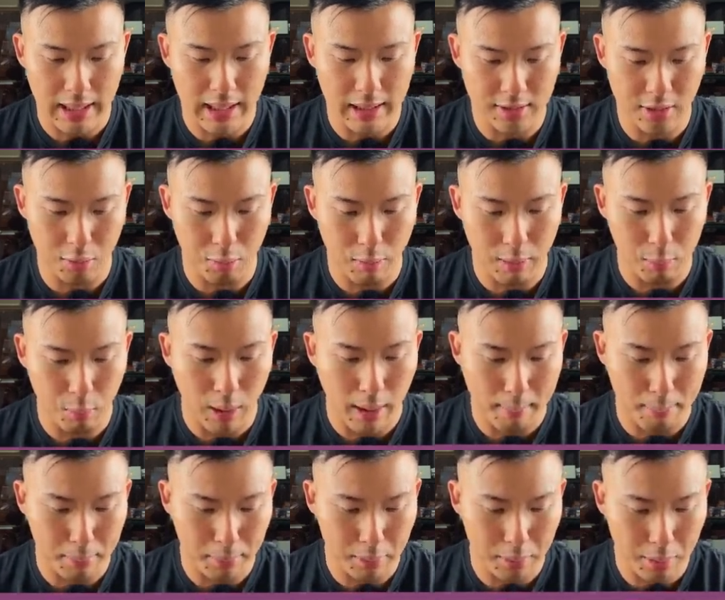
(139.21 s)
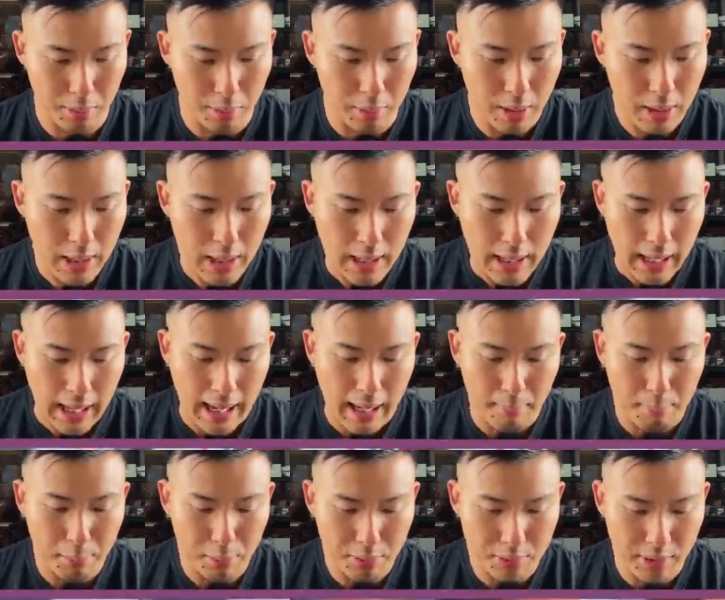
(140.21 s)
here. So red, white, blue,
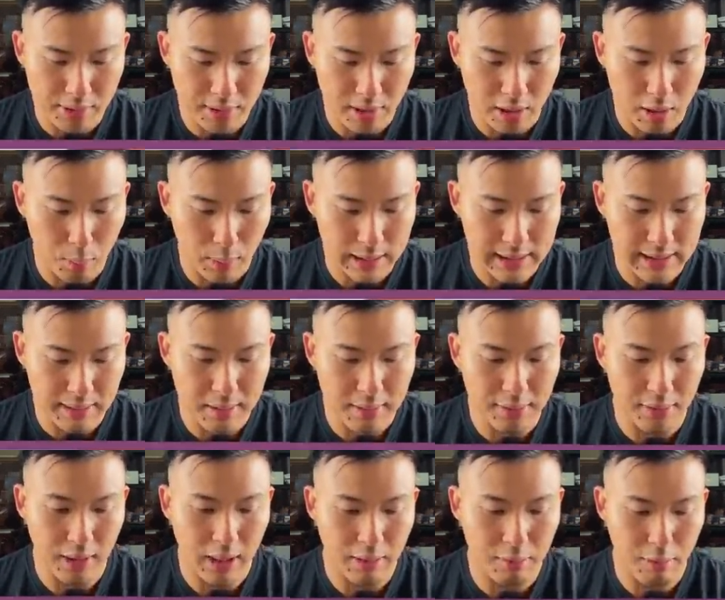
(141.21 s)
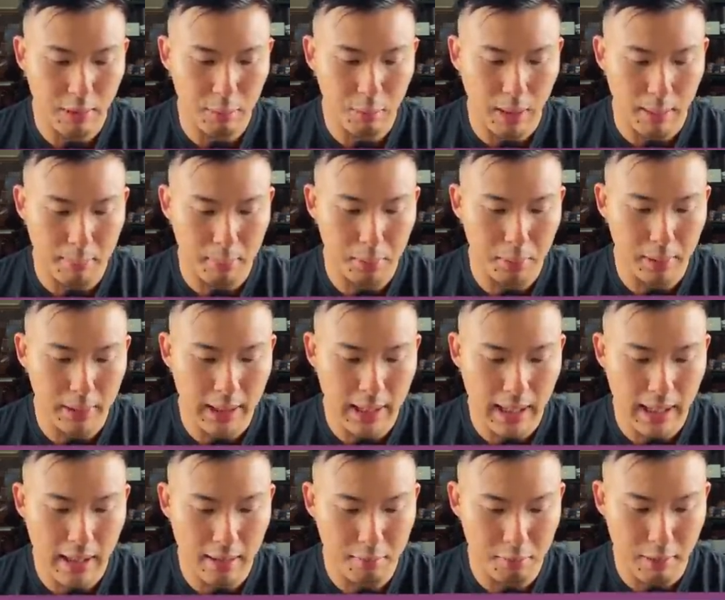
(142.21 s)
blue disco to 175, red, white, blue
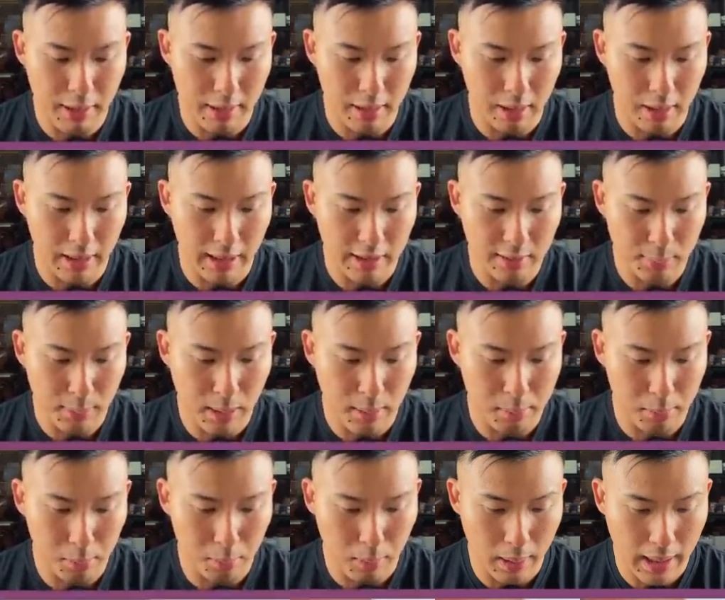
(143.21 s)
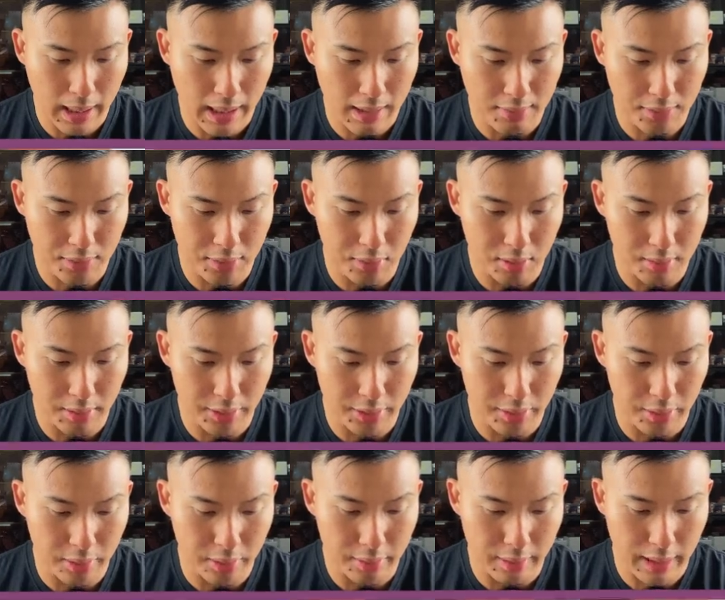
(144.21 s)
again, red ice, purple wave, silver,
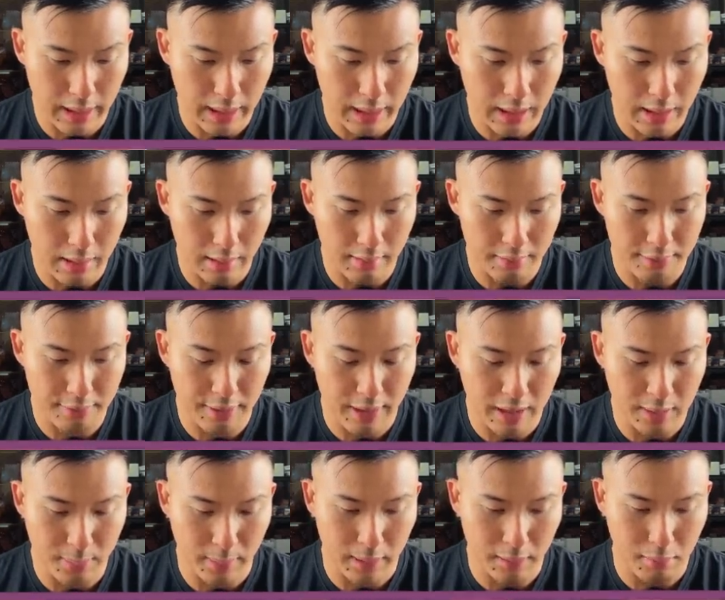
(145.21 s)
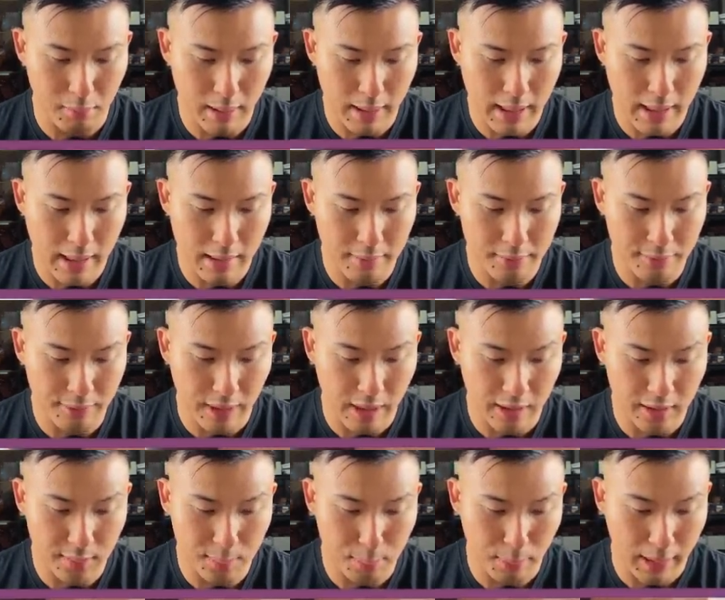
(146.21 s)
silver, fast break red,
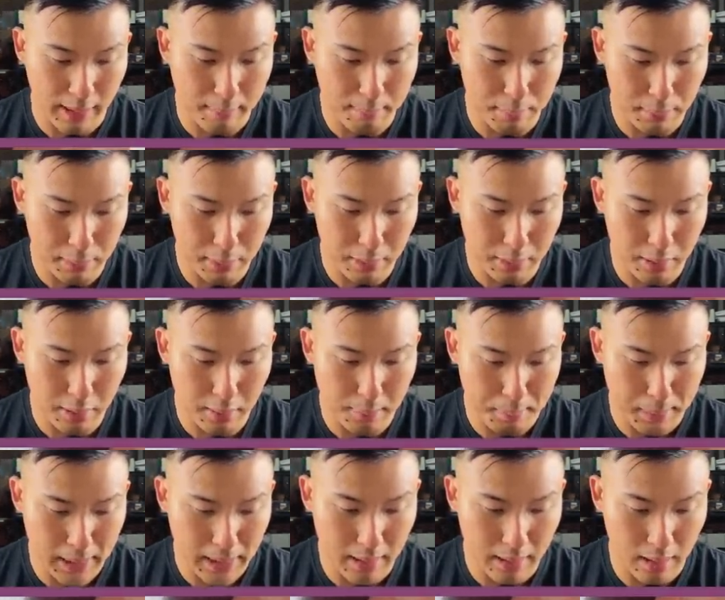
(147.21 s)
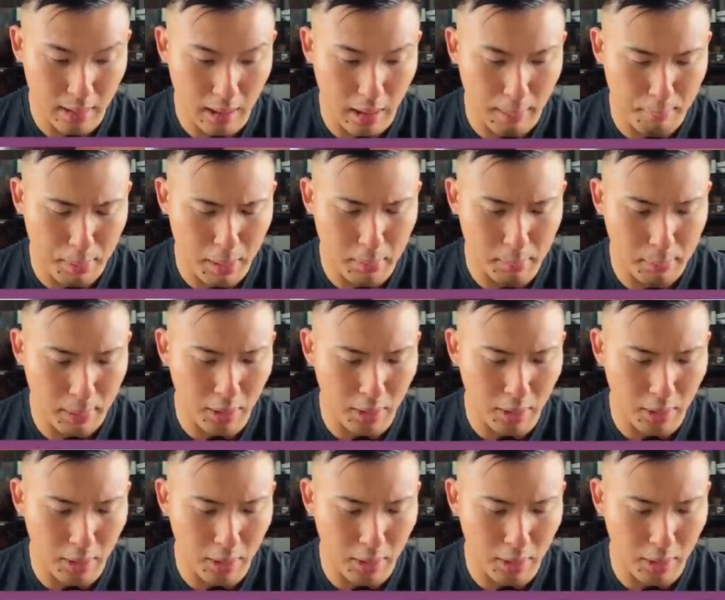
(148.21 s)
fast break blue, pink, purple